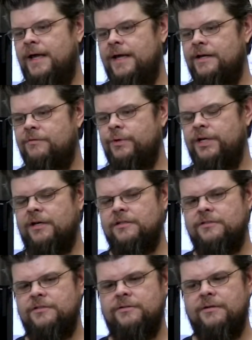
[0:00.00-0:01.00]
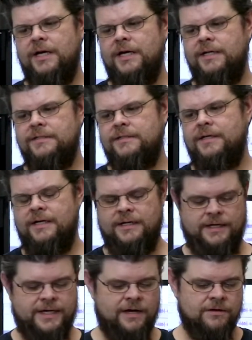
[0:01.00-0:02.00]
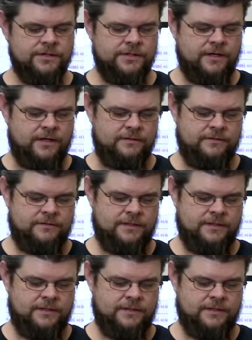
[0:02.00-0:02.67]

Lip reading: And we also got Gal Gadot